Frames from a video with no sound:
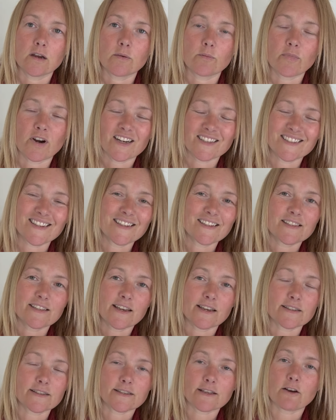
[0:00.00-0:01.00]
Practice
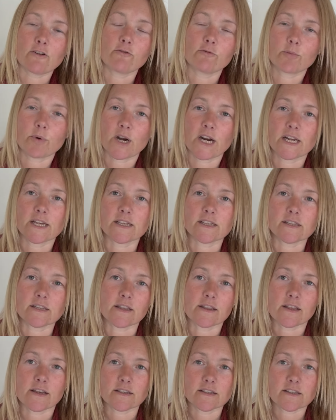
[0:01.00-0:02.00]
that self-praise
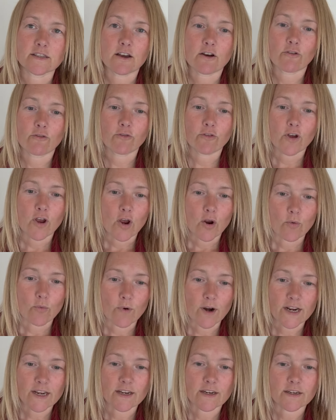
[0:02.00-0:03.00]
and that
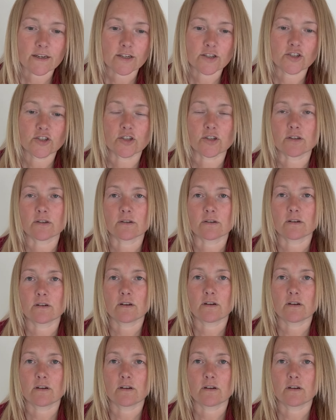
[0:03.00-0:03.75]
self-recognition